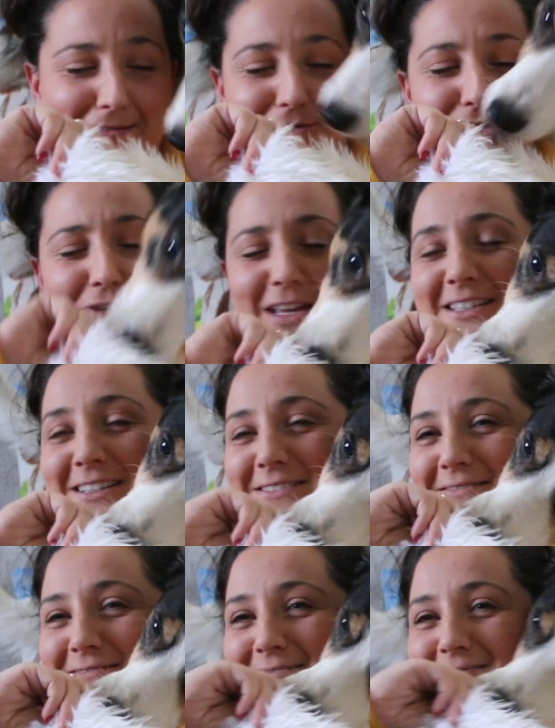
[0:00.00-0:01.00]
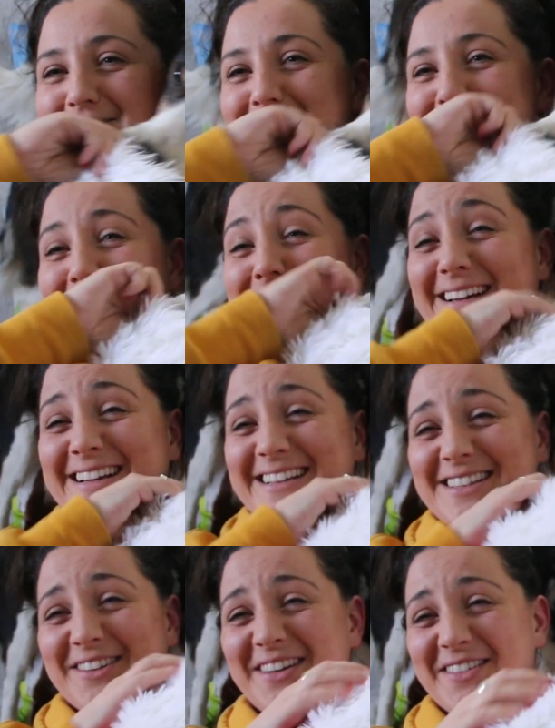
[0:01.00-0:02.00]
Don't get it.
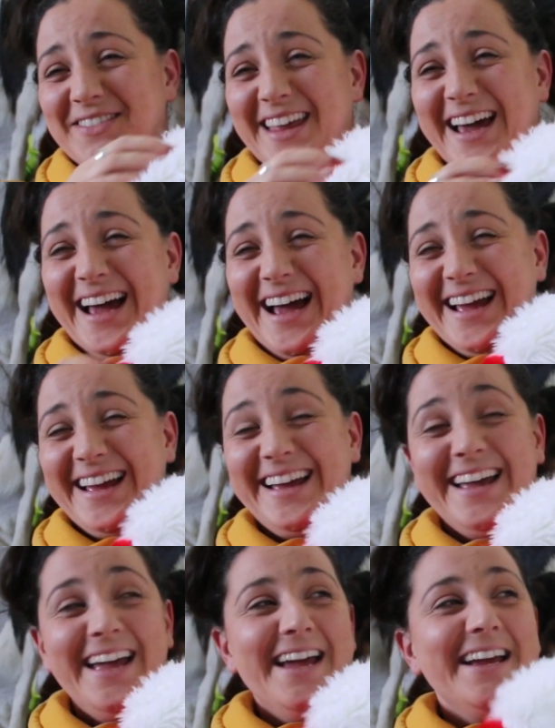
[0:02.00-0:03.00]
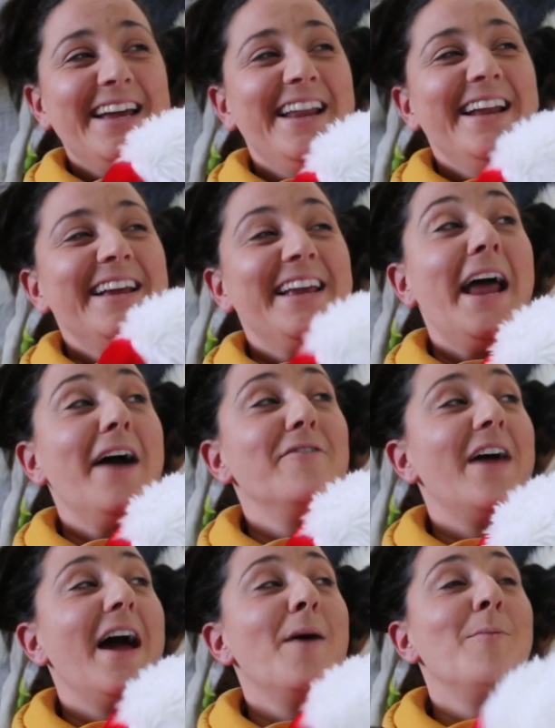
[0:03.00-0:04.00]
The hat. Can I have
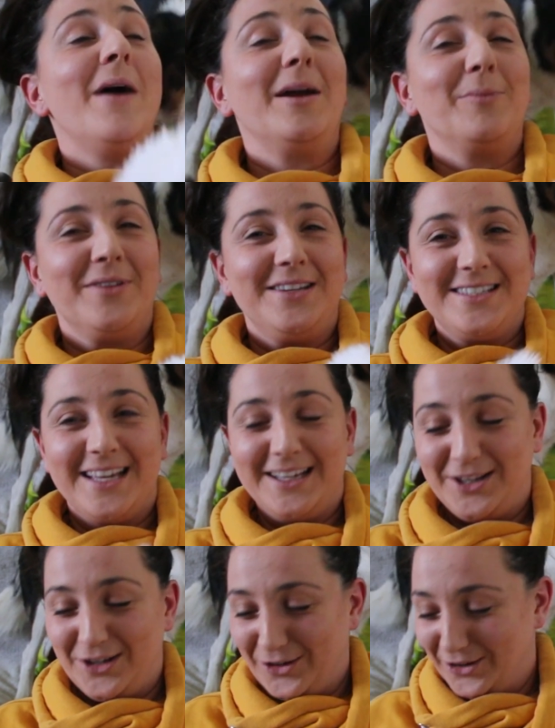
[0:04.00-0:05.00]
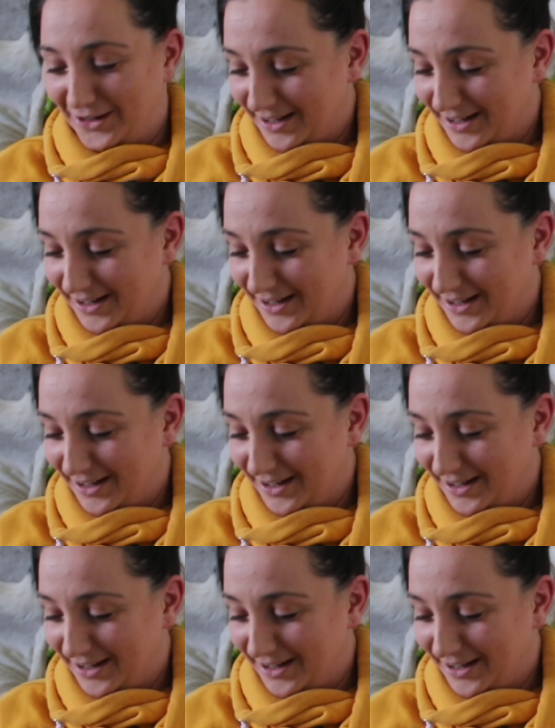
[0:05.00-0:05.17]
the hat back, please? Thank you.